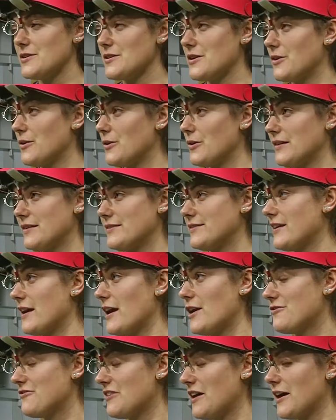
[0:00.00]
the whole
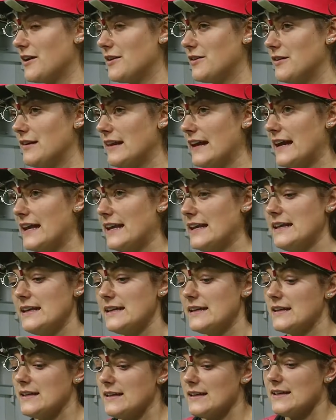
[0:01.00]
entire final and
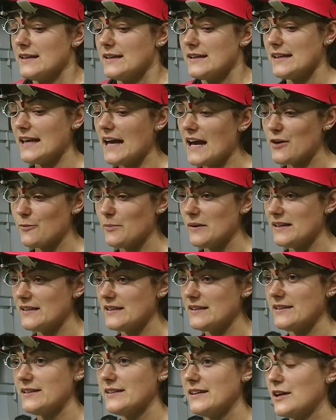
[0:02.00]
yeah, it had been
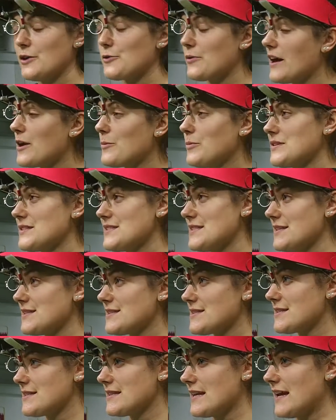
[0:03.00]
an incredible
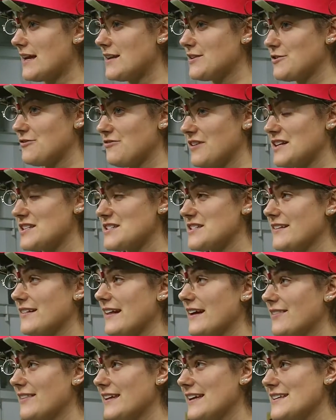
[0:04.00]
season and to finish it
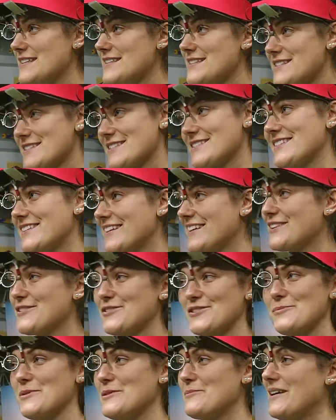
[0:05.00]
like this, it
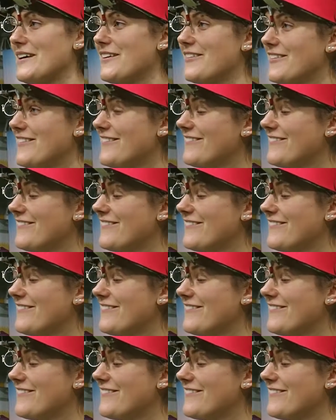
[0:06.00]
could have been better.